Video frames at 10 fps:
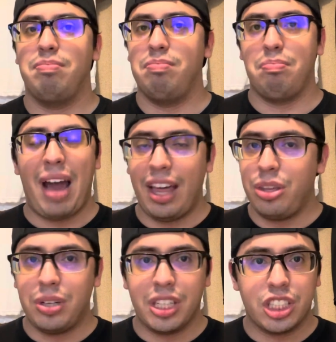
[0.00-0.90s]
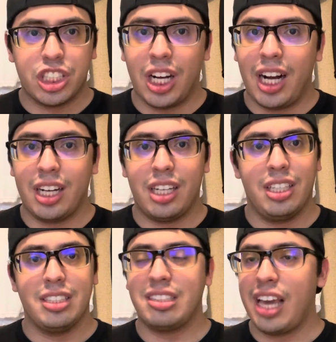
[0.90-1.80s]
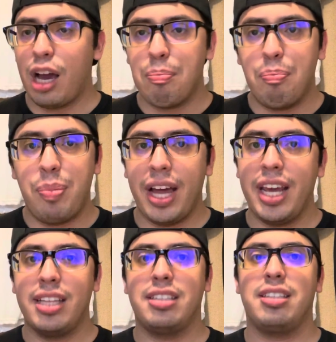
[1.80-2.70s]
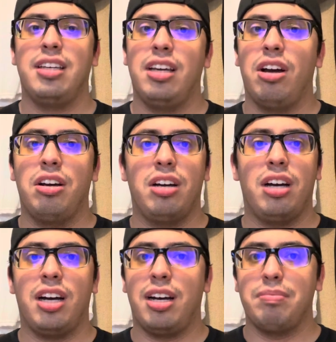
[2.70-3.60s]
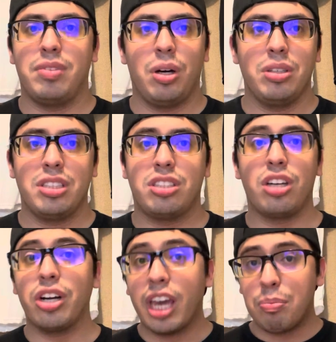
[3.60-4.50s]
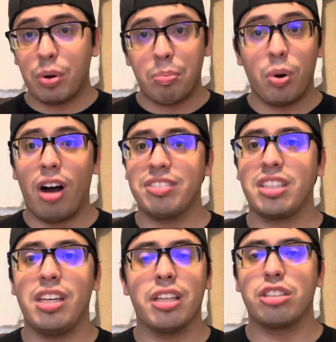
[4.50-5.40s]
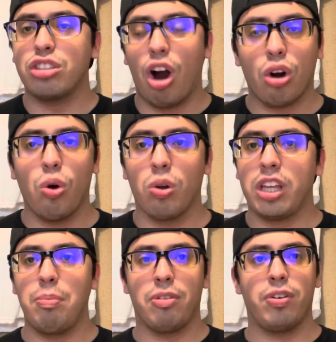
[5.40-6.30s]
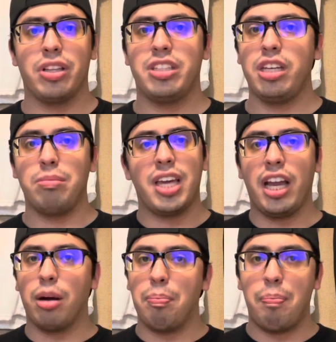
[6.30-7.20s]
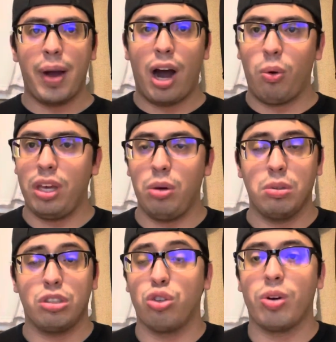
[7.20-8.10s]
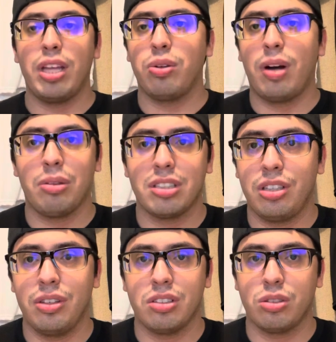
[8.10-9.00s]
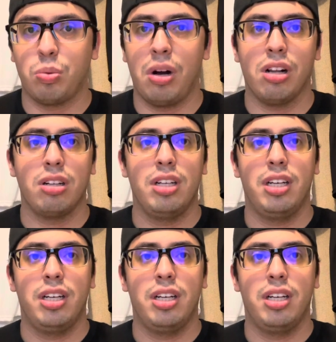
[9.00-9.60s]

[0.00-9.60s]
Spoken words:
Matthew Tkachuk, Sam Bennett, the Sergei Bobrovsky, the star goalkeeper for the team, take a bow. He was great throughout the series as well.